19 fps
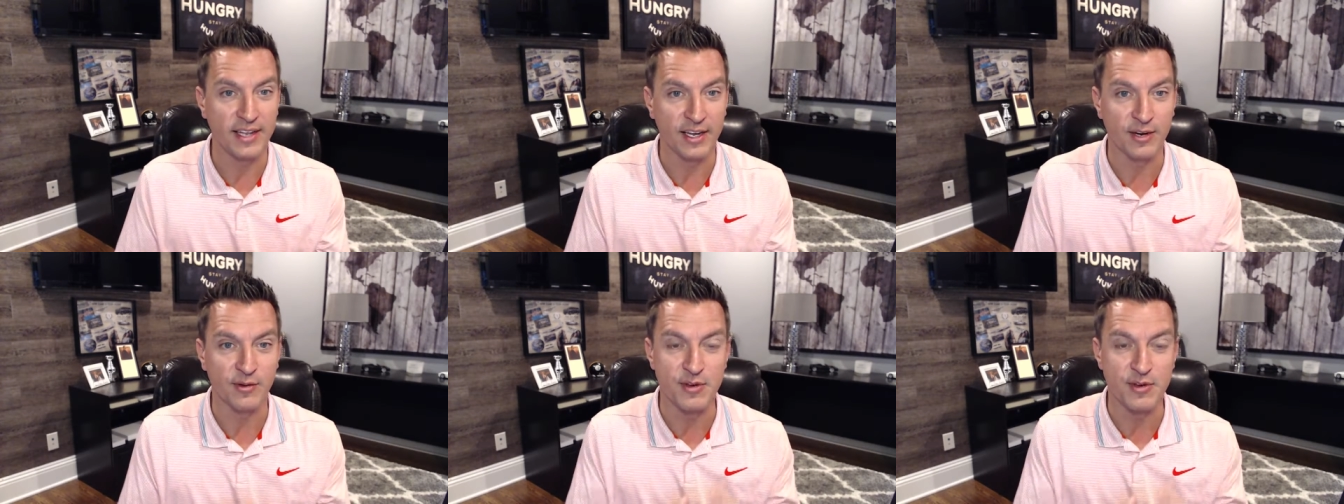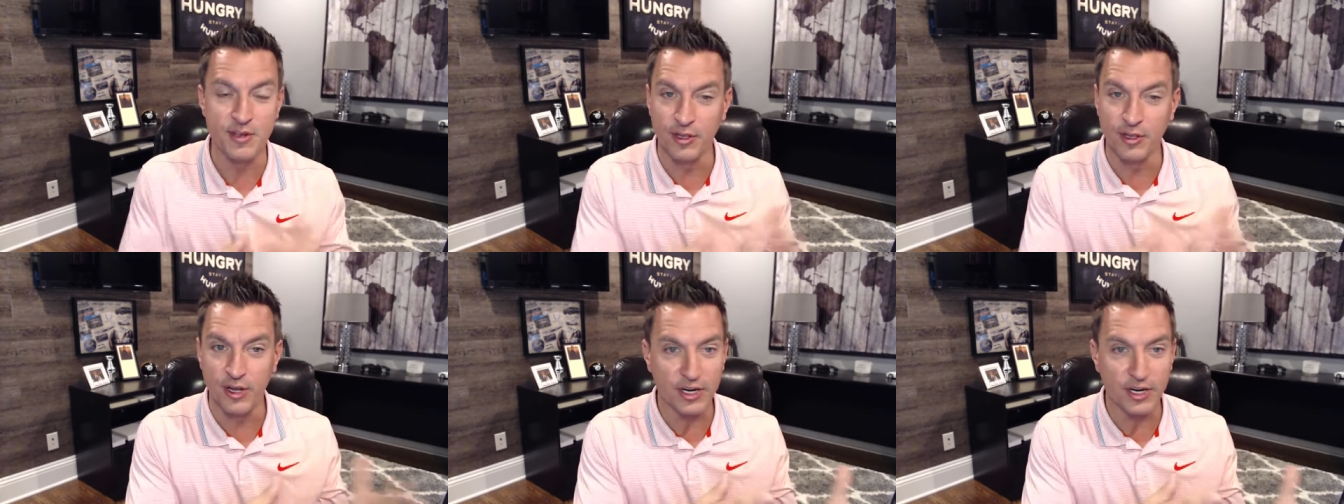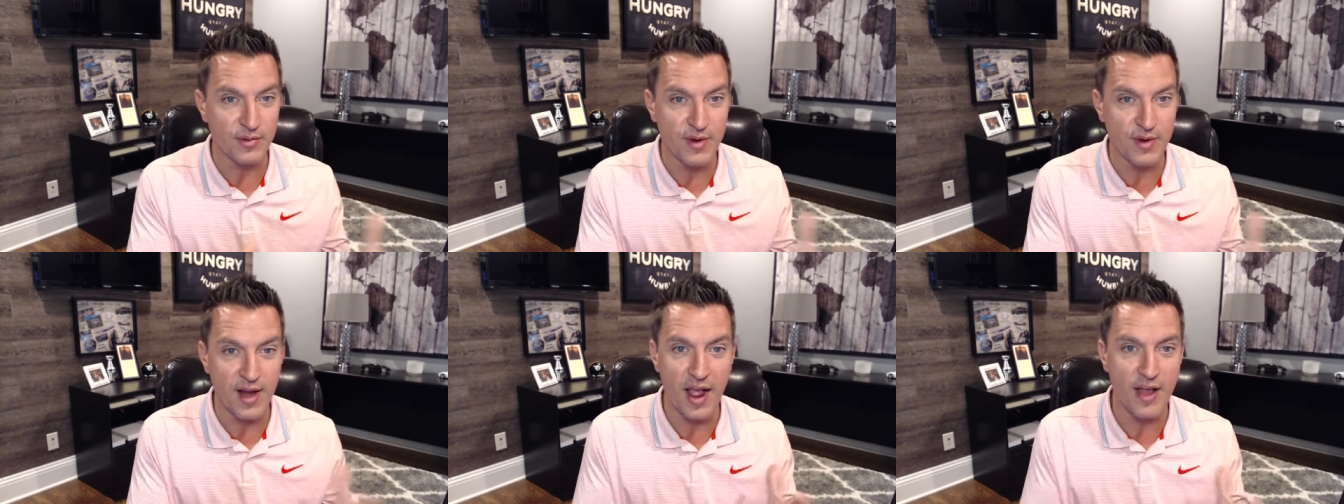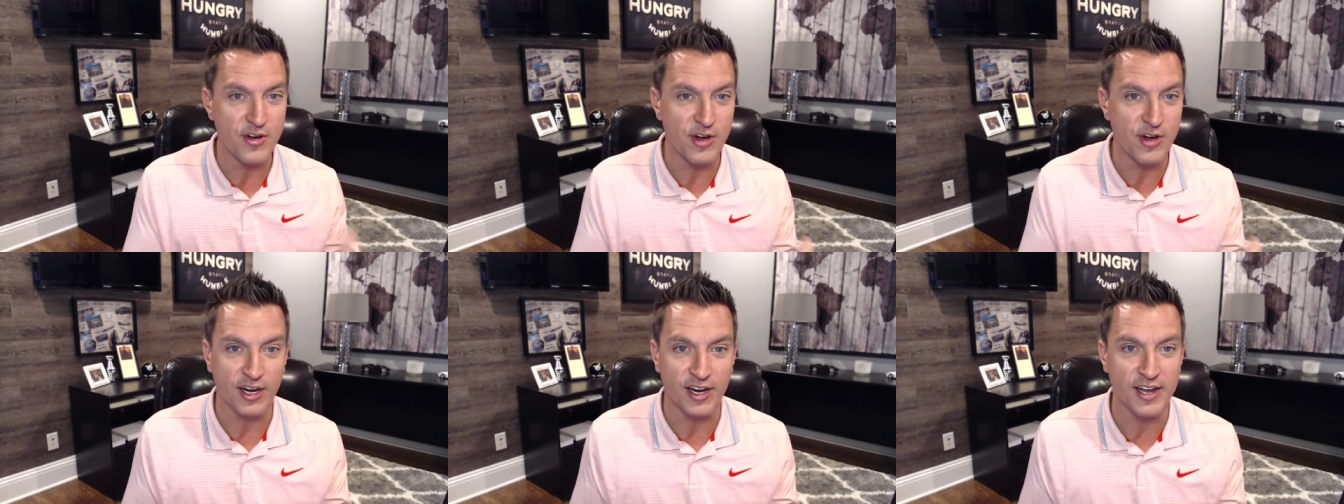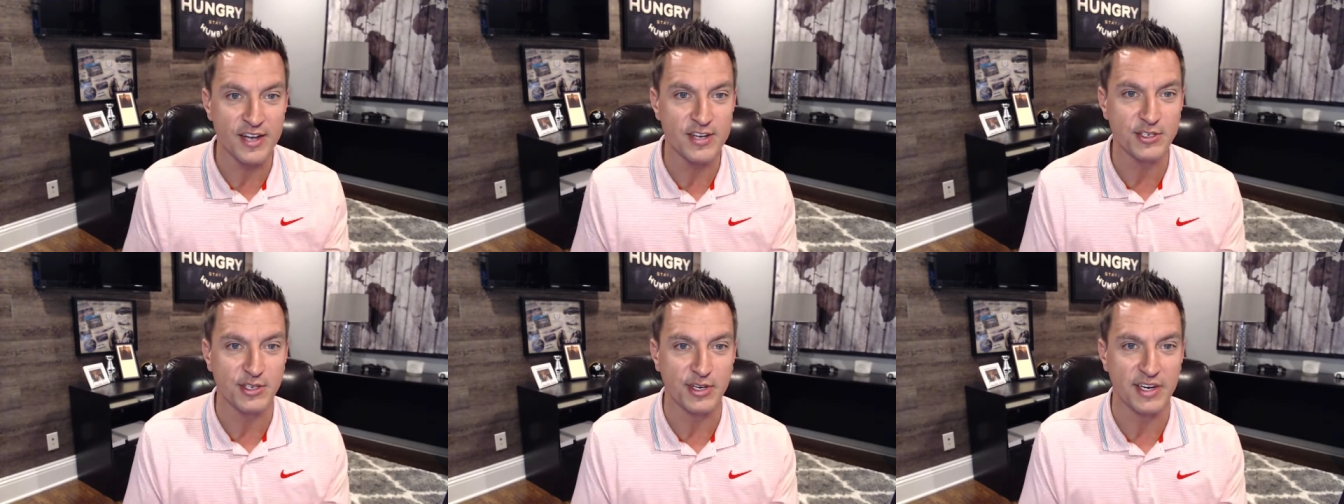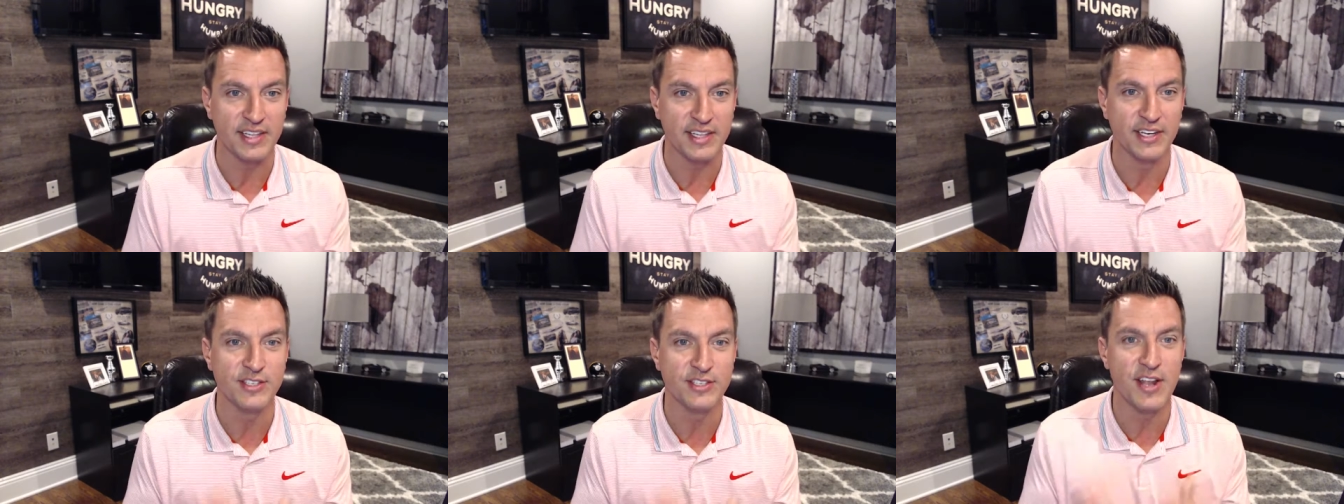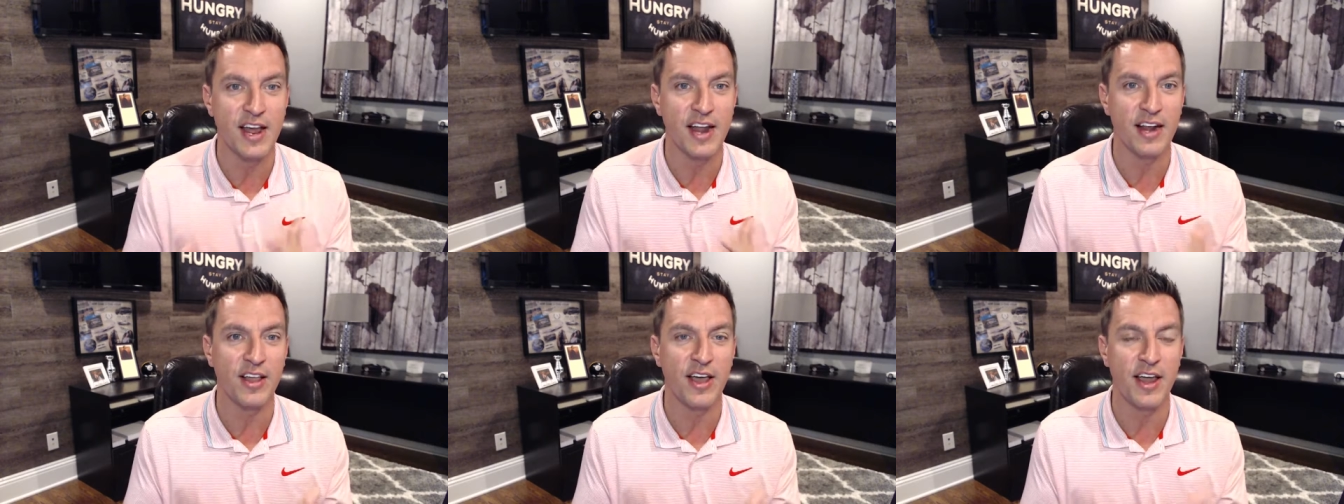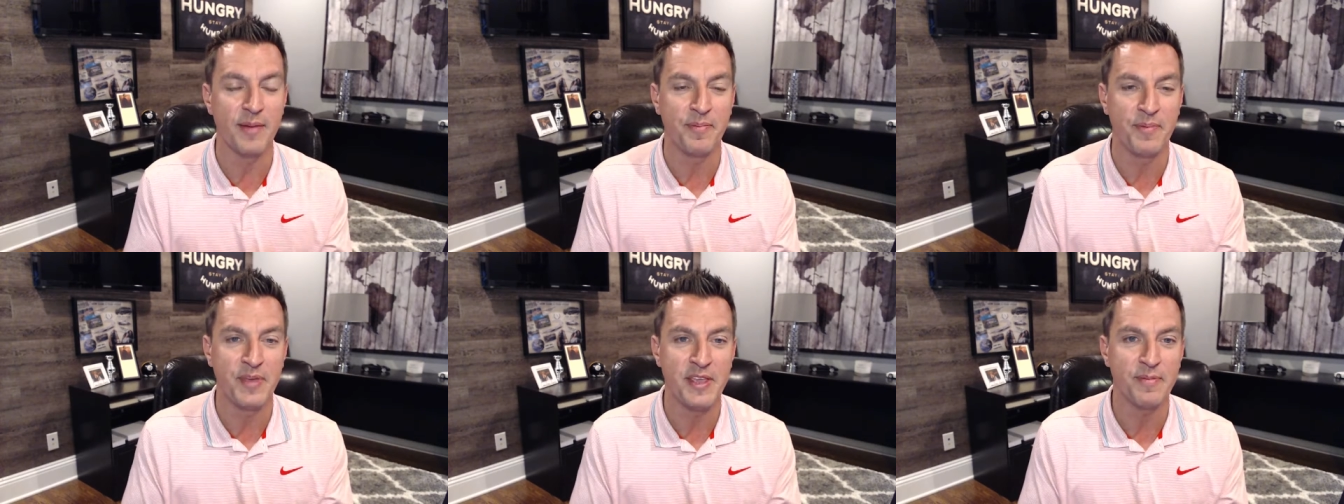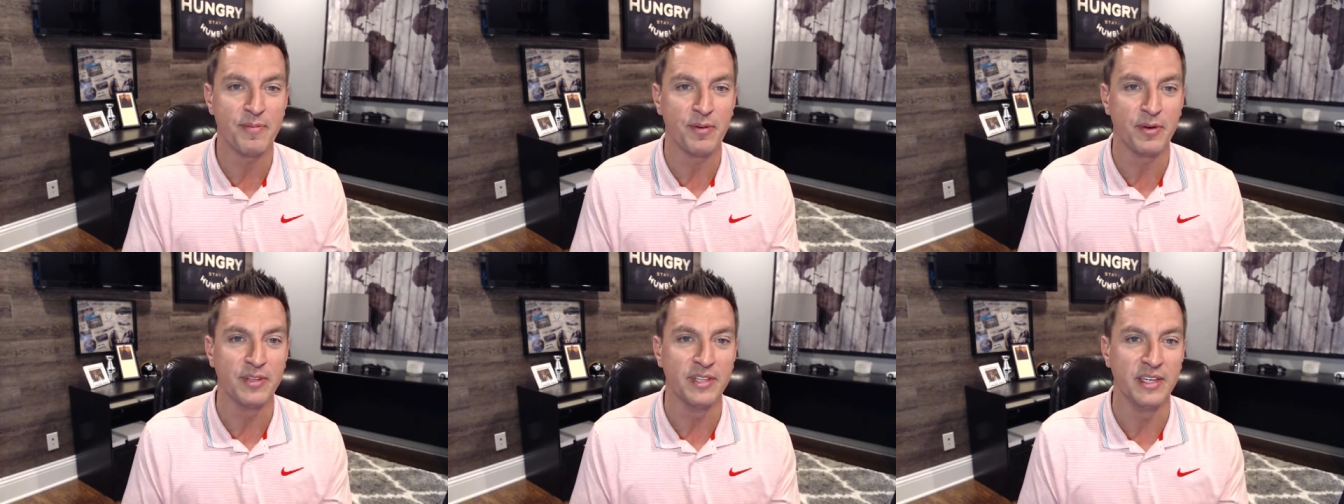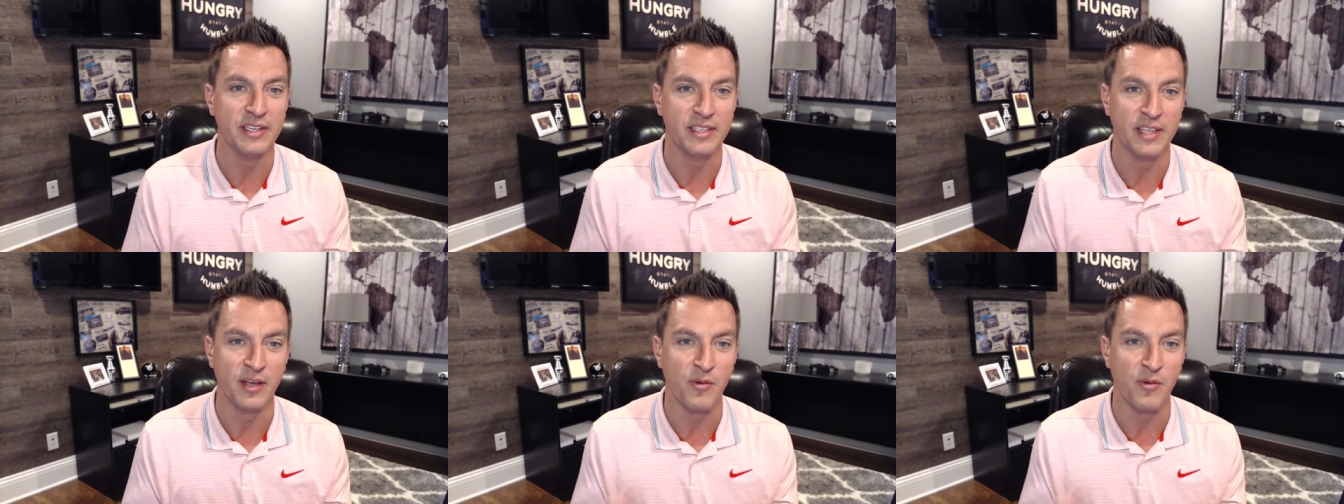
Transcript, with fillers: Like when you look around our country, there's not a lot of people that,